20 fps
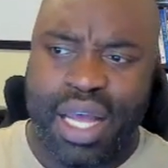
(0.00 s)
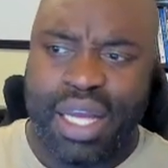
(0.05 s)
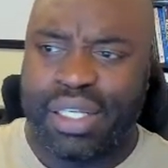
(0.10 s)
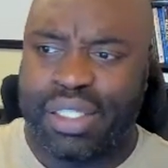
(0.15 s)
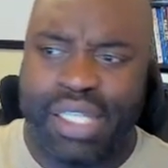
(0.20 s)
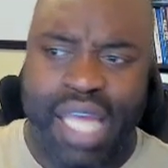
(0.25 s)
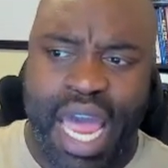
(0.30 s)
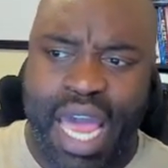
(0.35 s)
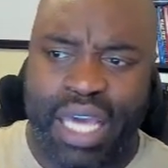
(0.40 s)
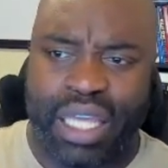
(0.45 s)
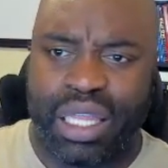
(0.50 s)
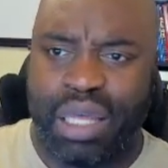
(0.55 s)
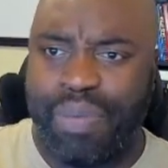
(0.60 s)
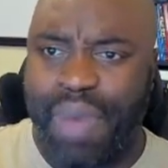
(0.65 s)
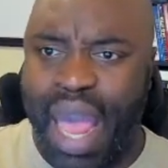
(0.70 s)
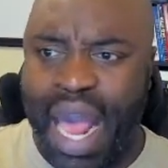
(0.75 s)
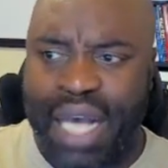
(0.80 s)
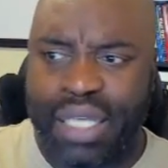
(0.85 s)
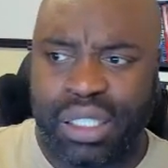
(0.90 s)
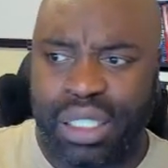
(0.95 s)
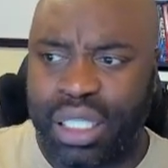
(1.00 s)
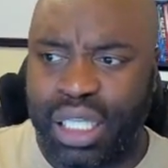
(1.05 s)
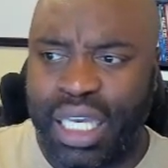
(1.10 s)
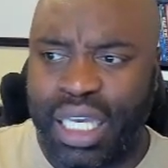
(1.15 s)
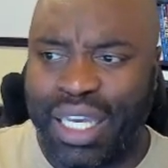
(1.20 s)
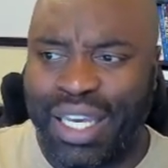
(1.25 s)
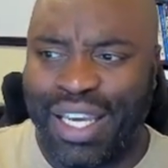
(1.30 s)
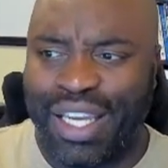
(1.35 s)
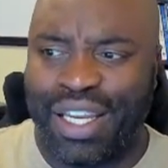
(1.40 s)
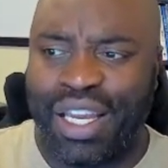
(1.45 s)
tag them as
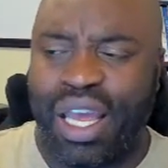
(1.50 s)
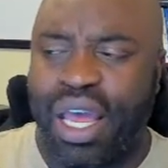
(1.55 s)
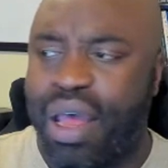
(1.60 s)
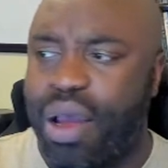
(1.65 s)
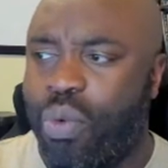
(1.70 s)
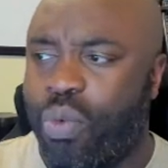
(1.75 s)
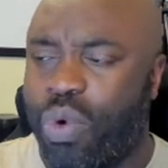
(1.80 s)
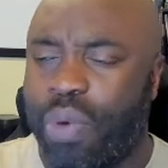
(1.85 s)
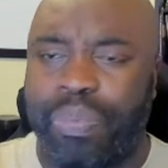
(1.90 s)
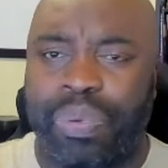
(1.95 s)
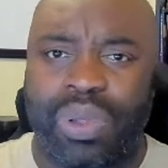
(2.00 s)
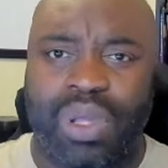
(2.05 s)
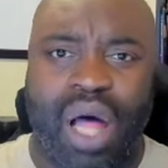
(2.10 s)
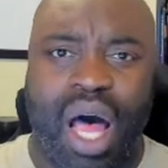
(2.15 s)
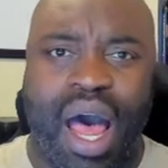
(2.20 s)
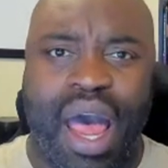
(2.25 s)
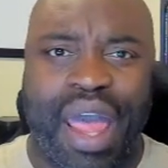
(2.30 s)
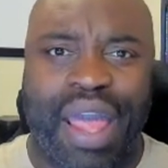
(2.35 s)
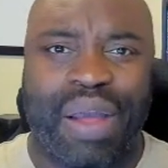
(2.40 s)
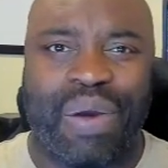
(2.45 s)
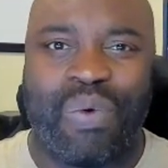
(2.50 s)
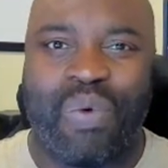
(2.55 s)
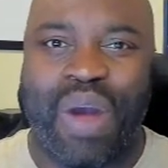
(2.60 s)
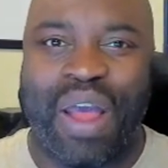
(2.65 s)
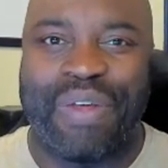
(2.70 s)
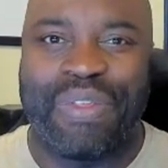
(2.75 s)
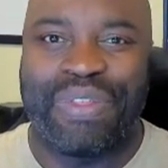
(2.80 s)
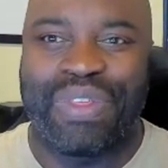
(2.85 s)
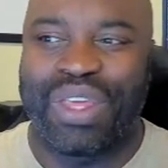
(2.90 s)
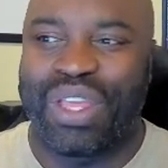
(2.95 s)
lead, reply
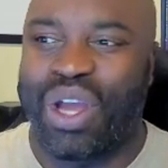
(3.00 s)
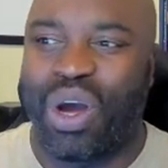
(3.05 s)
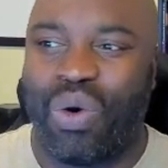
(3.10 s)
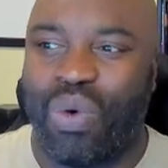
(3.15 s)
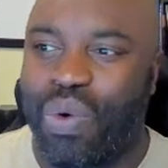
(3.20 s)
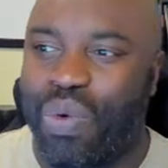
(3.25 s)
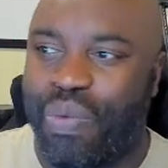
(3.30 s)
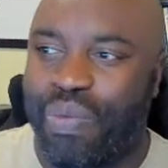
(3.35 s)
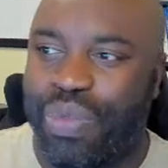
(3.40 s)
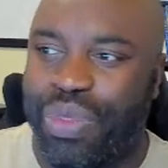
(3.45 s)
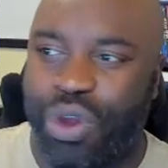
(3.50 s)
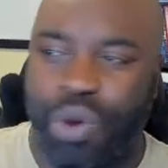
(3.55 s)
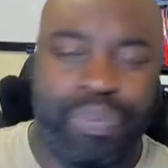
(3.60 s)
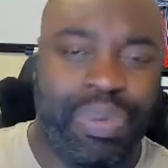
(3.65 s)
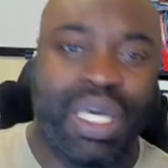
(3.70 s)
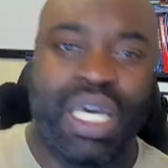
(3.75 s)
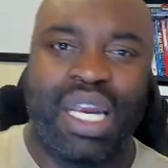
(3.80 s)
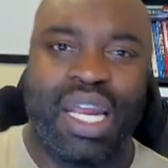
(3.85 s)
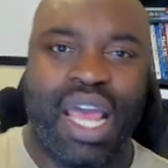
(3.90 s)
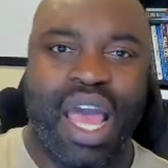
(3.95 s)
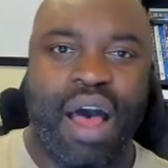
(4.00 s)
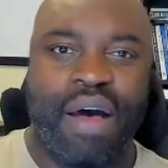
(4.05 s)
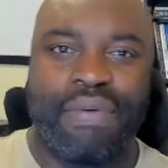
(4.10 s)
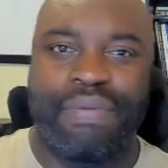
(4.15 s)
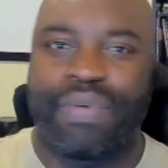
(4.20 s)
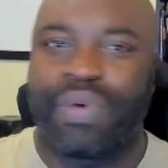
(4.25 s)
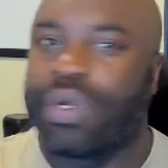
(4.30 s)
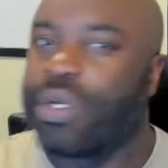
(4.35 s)
with, their PDF.